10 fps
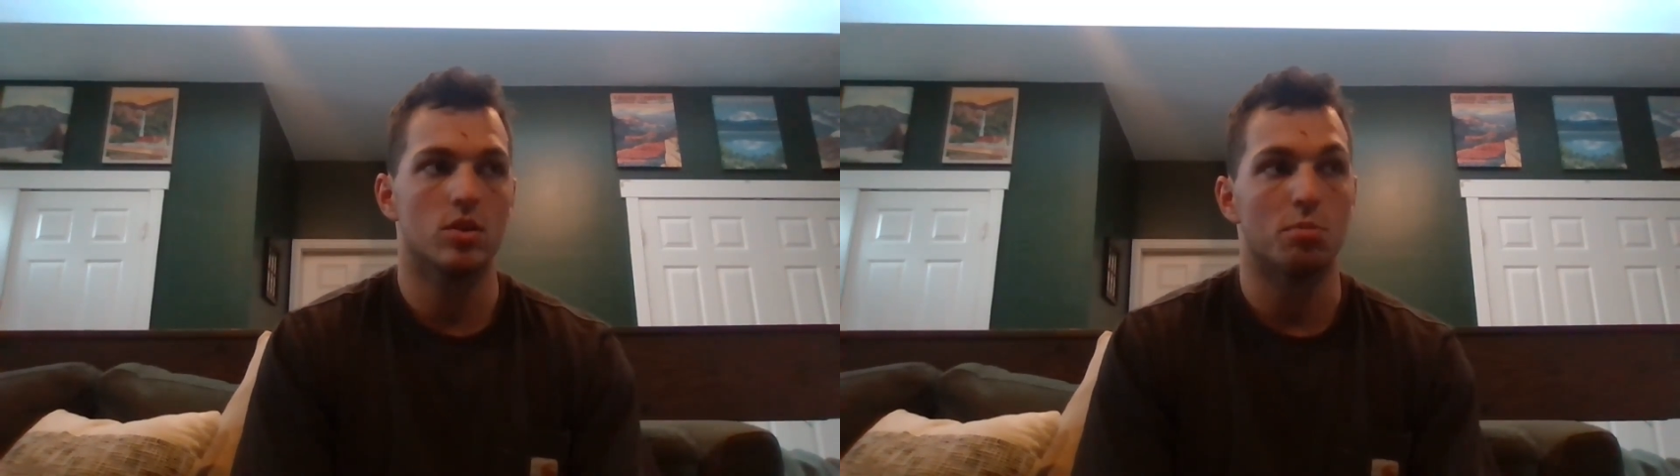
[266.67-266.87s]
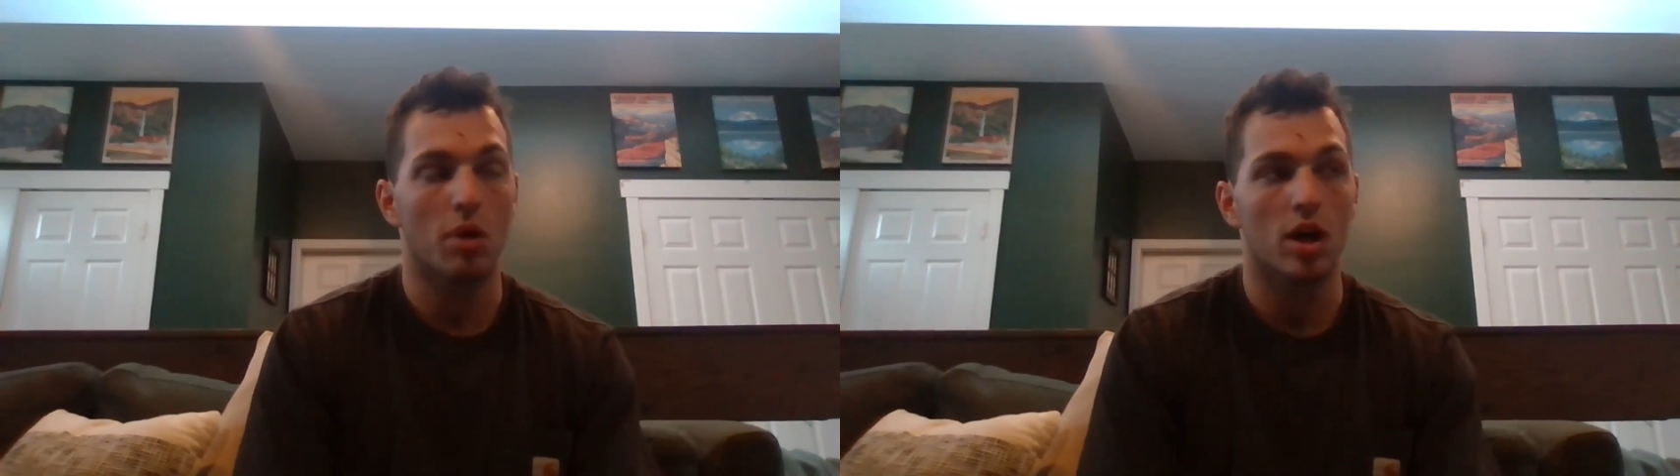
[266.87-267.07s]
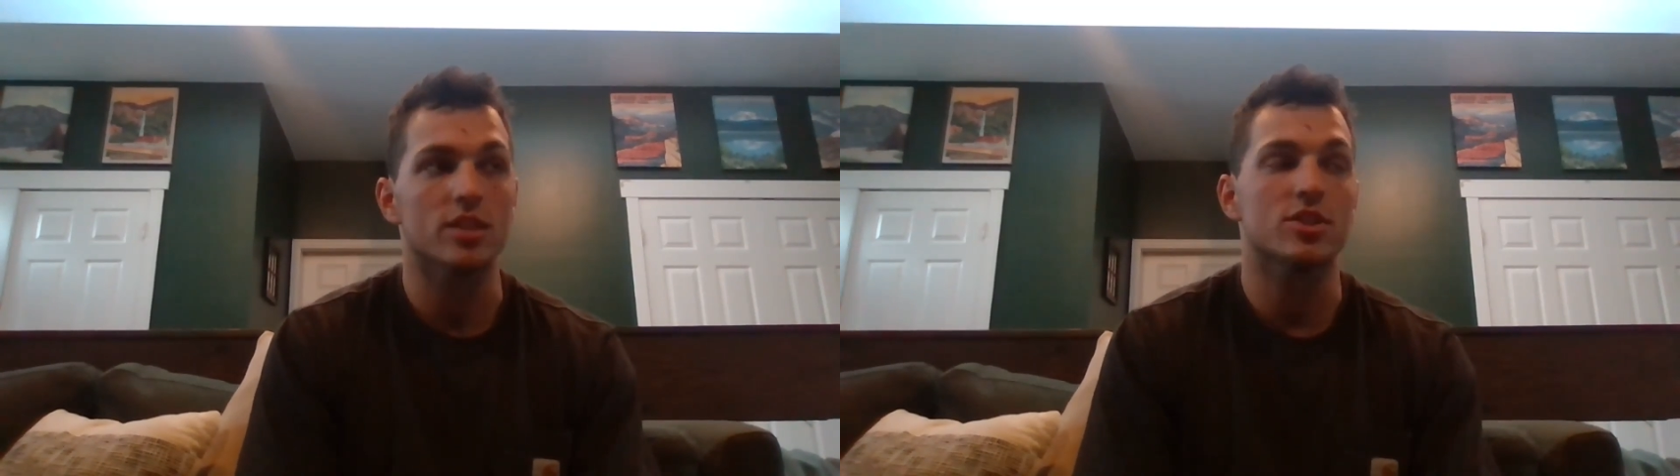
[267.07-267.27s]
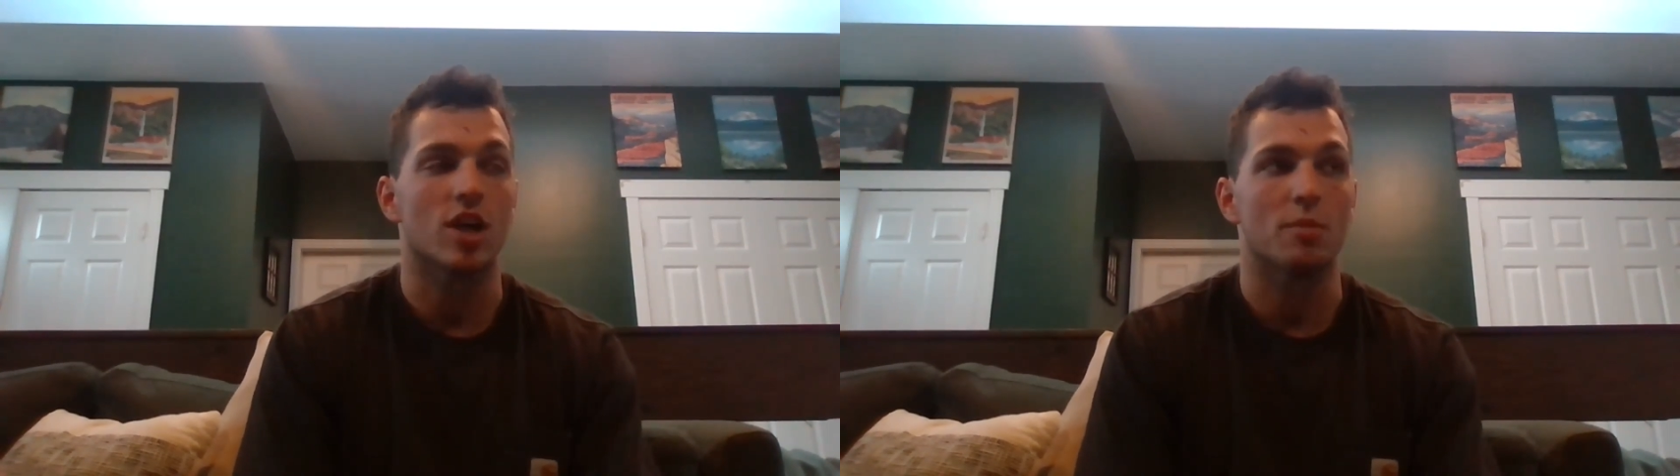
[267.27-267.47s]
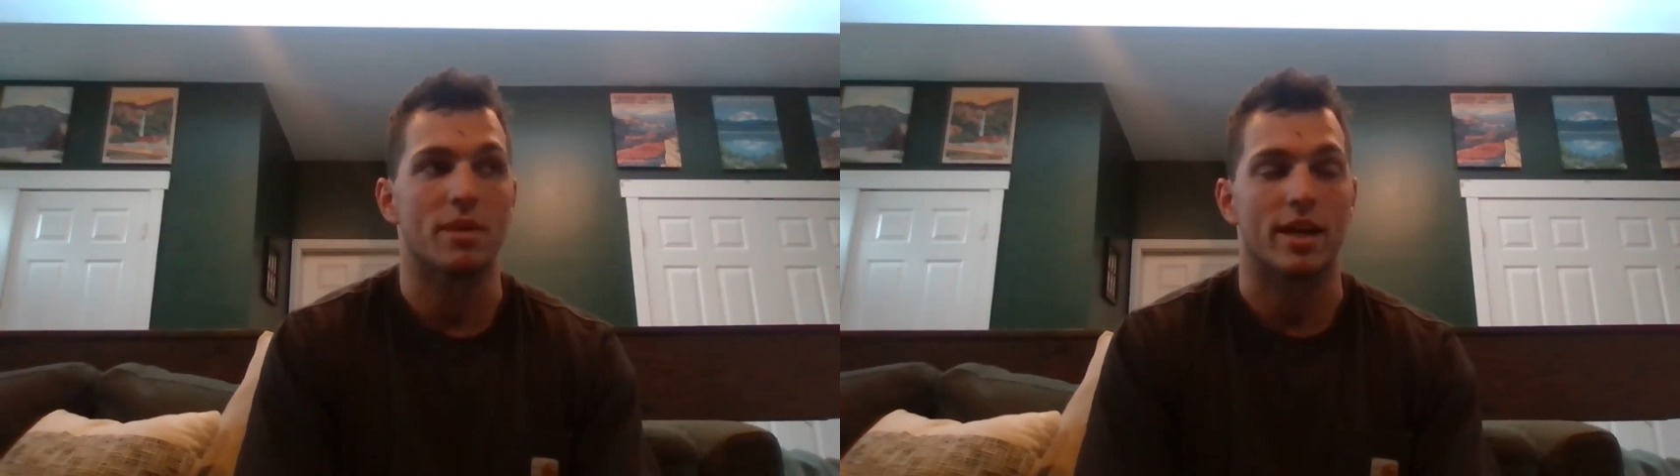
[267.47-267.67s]
a pawn
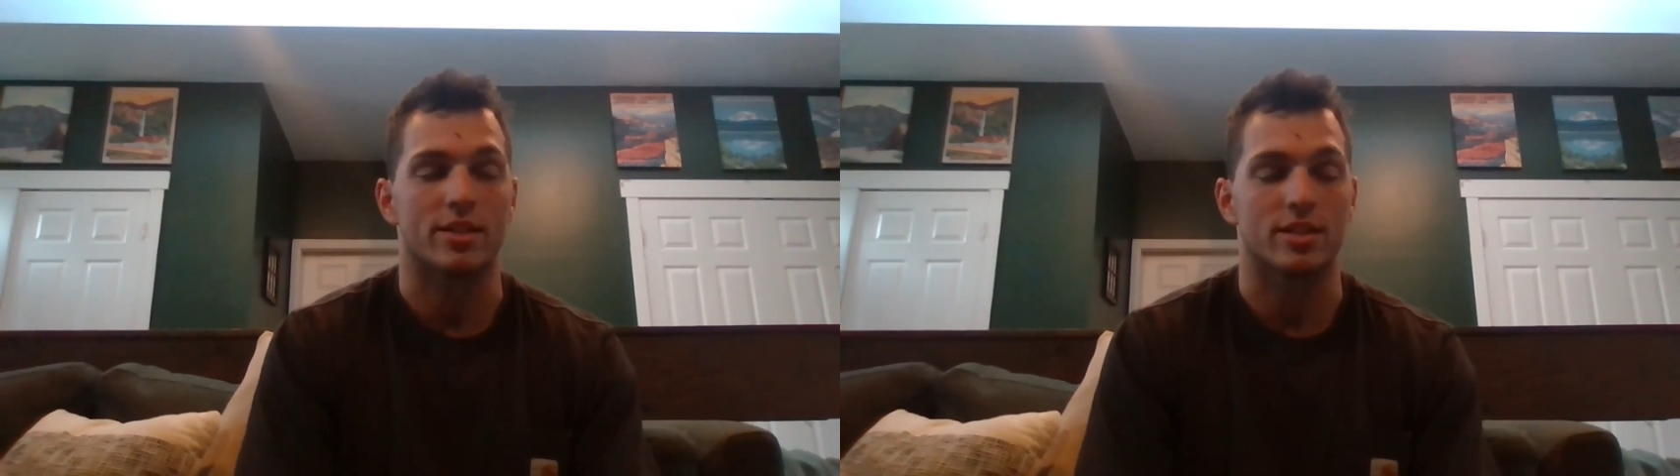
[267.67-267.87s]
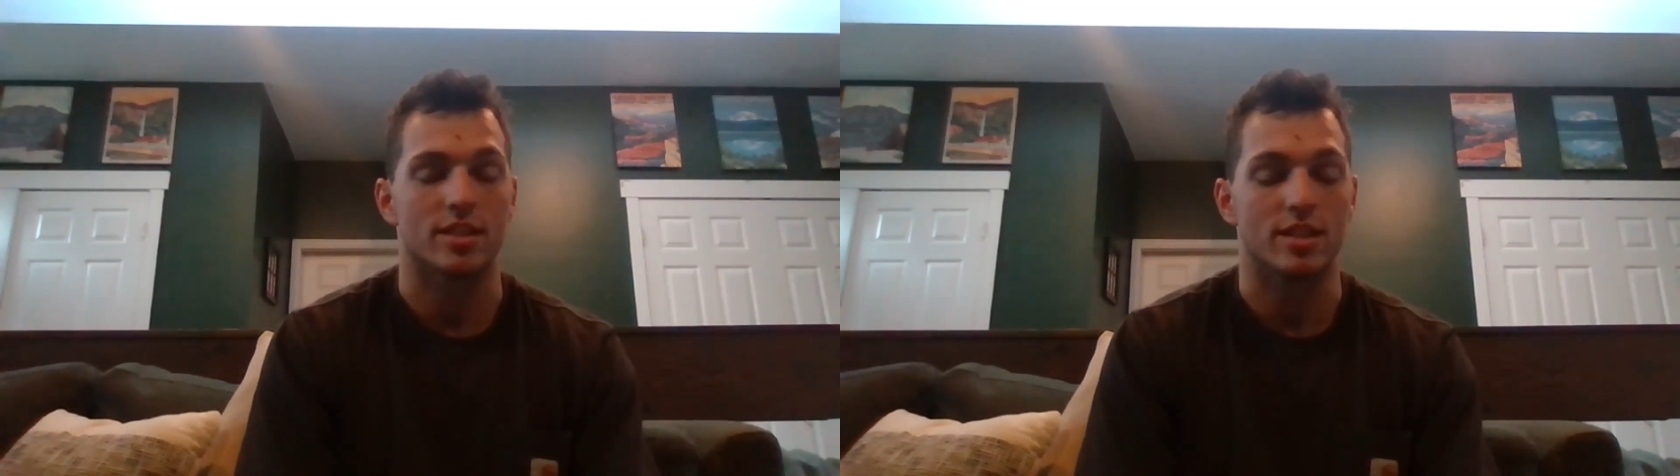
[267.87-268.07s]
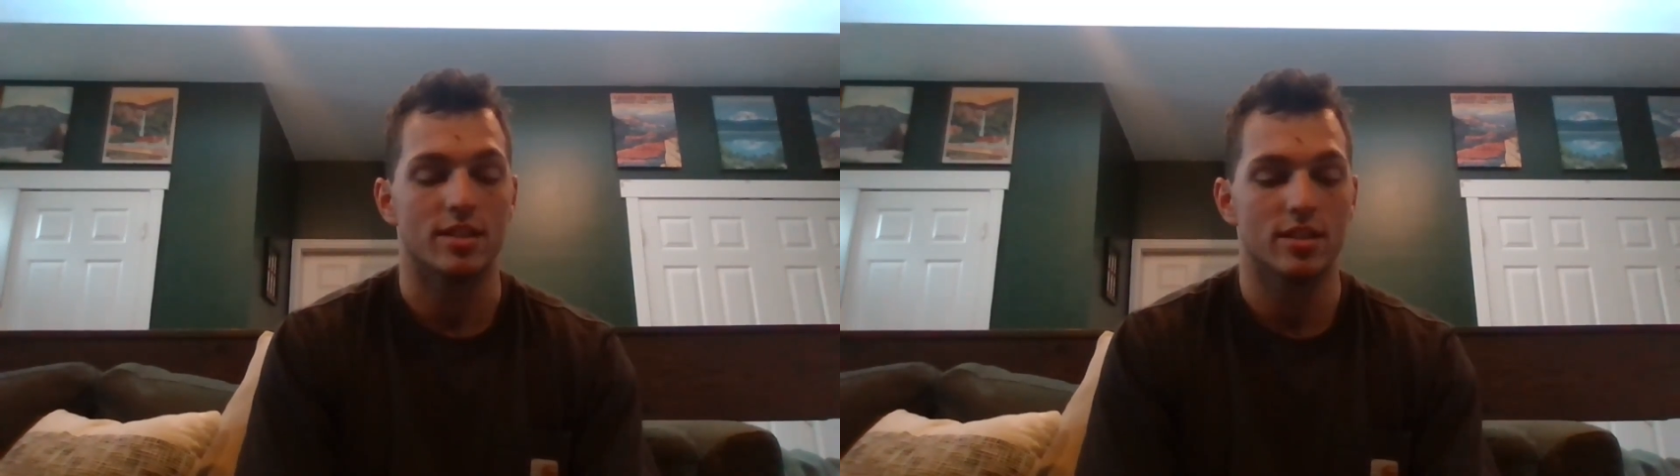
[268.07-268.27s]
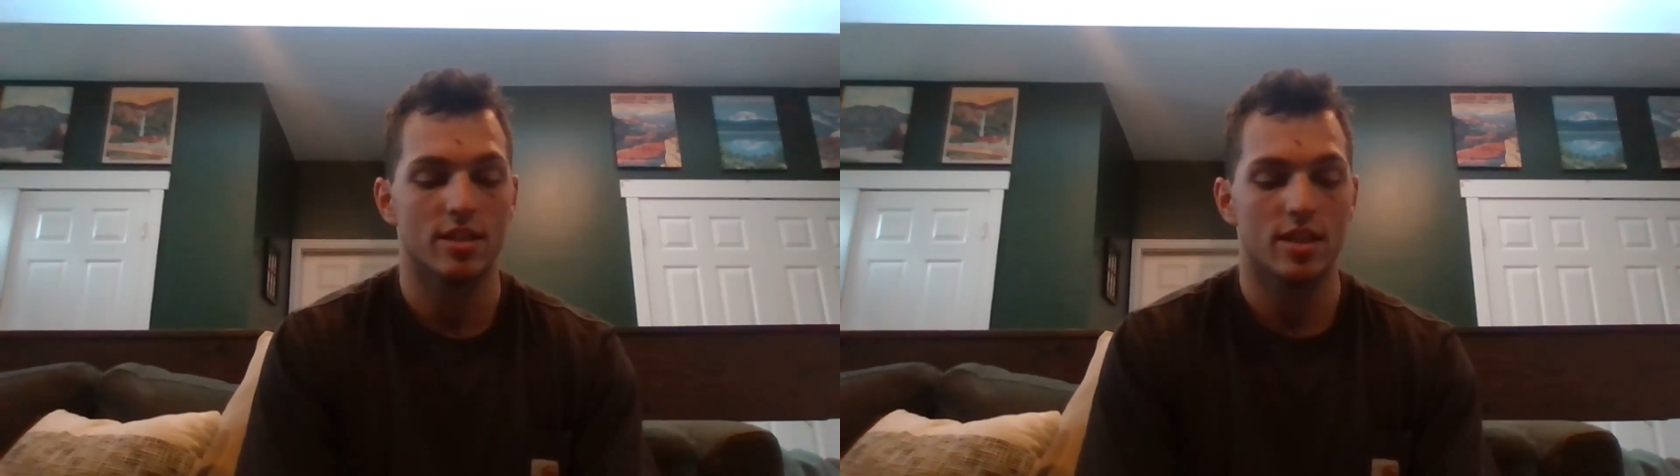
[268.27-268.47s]
shop actually,